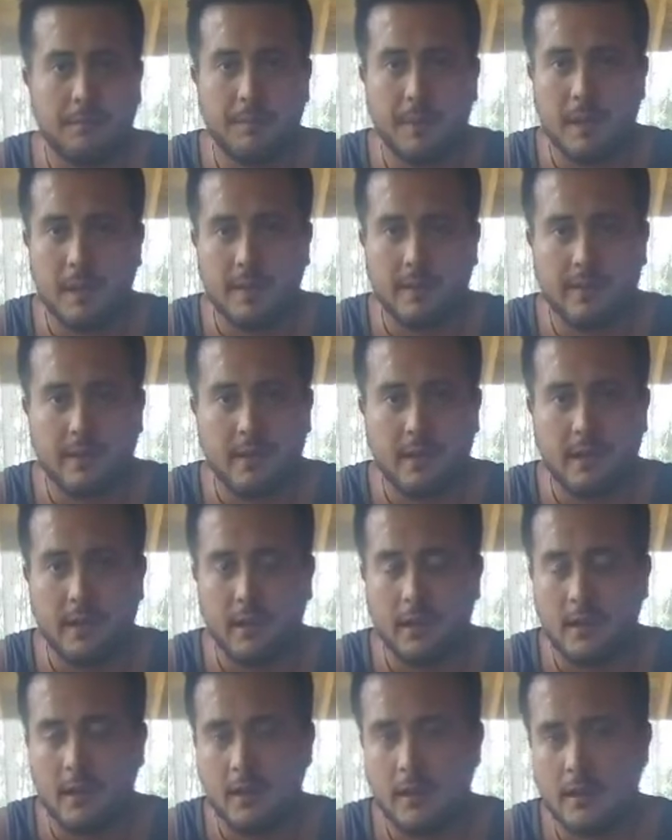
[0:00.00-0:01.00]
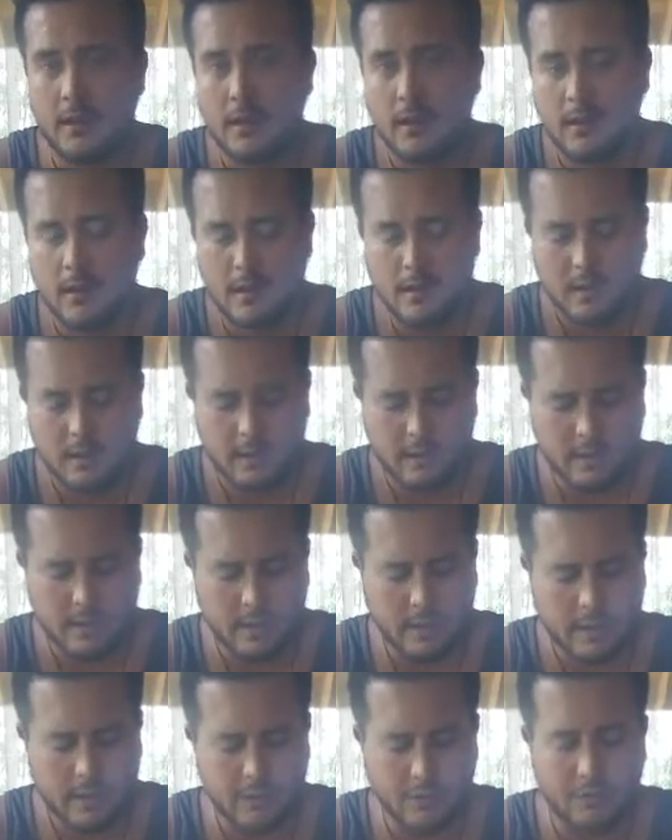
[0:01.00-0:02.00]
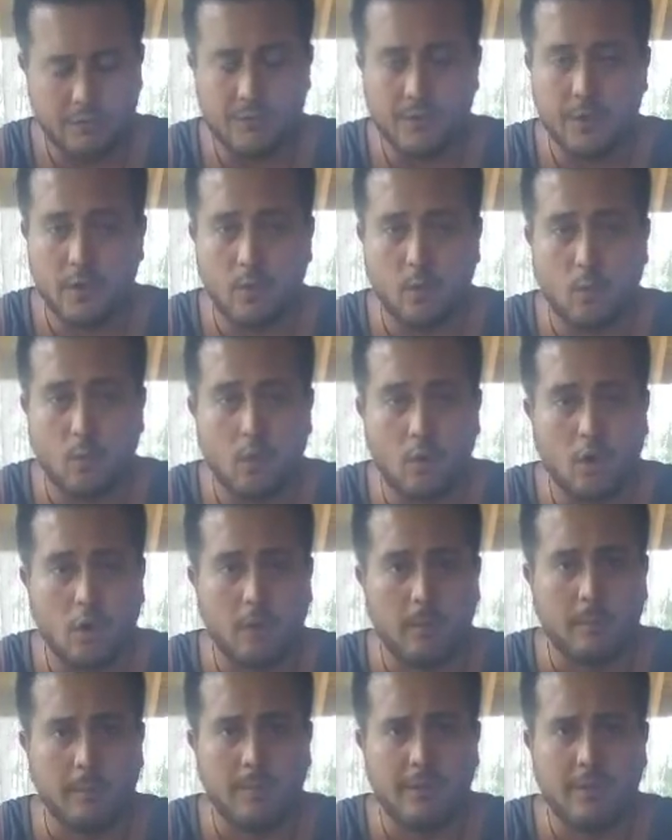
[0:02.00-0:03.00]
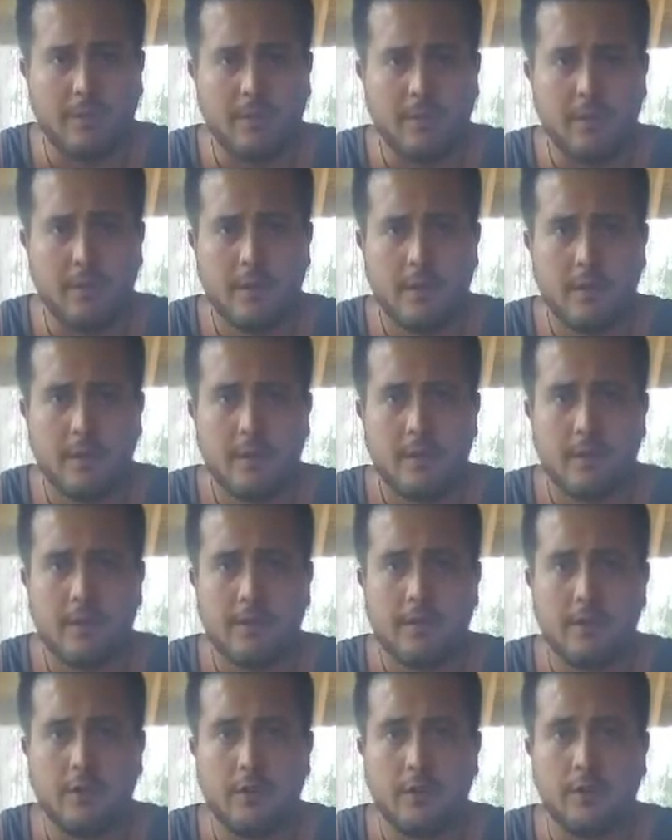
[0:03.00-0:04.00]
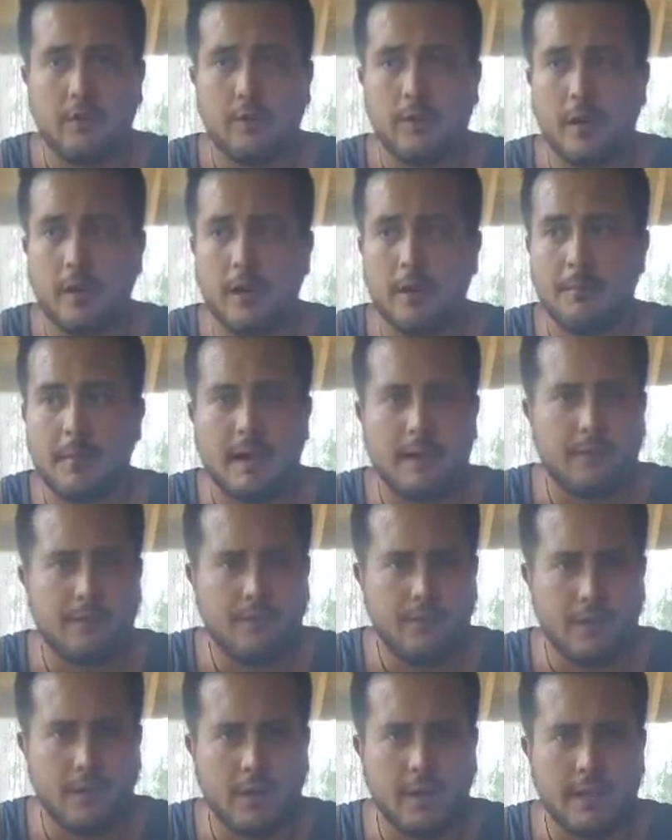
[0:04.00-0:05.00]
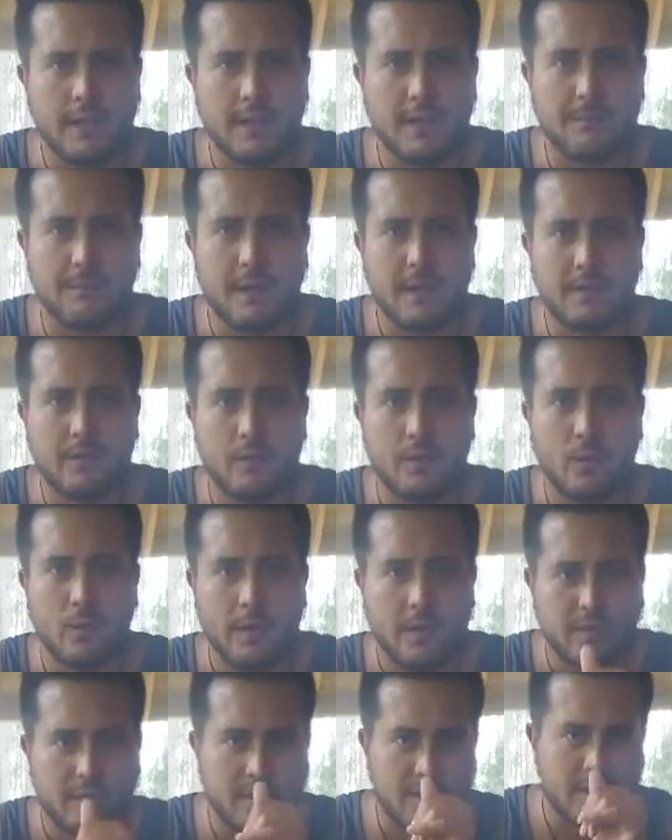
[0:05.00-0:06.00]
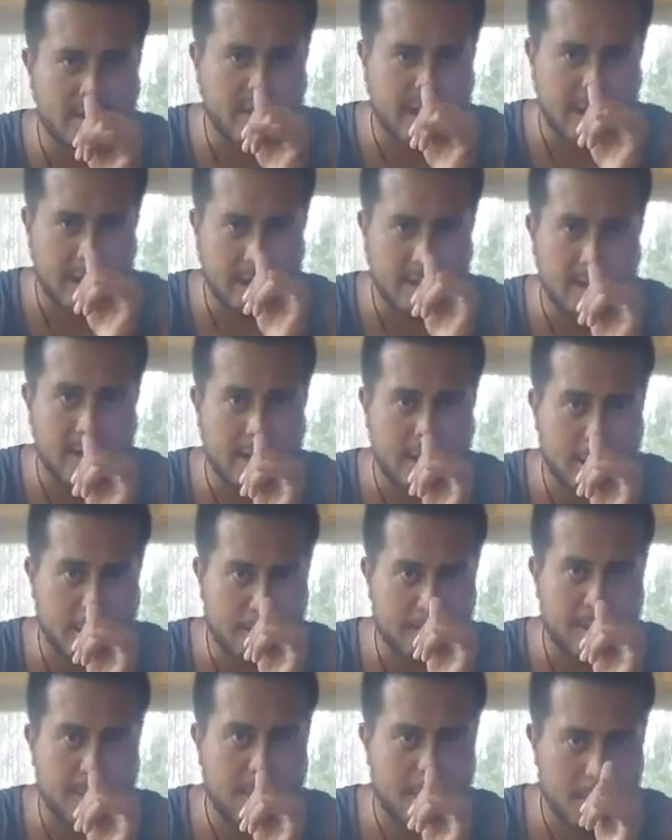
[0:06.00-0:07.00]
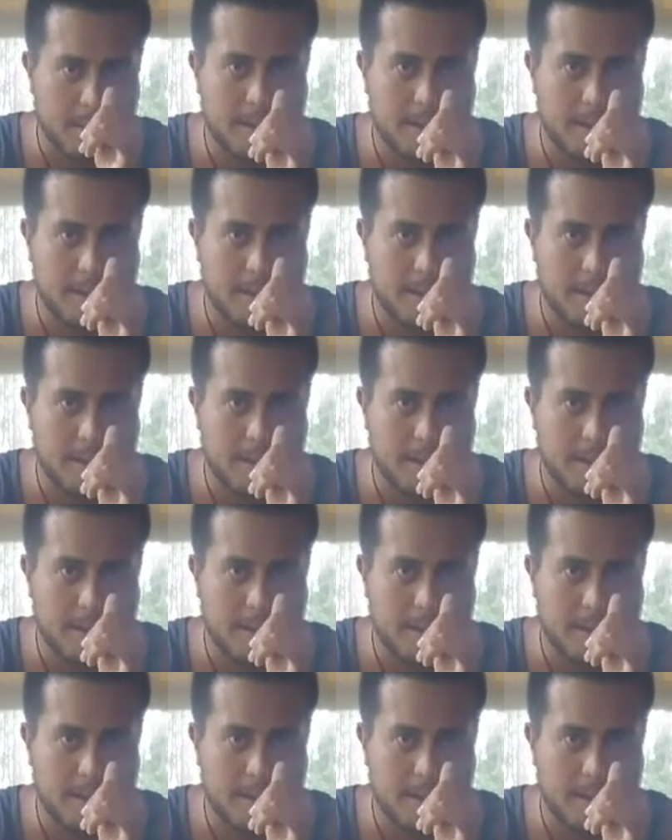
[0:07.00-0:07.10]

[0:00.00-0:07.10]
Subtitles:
buzzing, you'll feel warmth. You might feel like the muscle wants to tighten up.